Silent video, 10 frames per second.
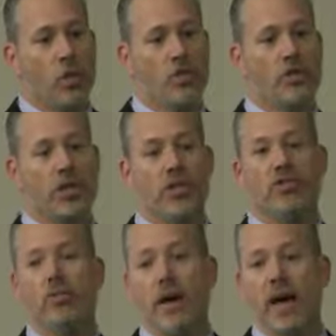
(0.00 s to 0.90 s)
which can
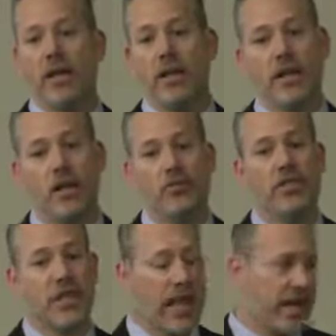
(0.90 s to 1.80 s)
dramatically
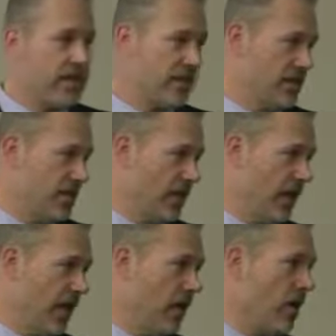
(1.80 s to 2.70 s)
increase access to
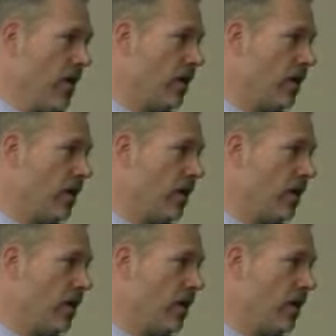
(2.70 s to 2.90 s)
care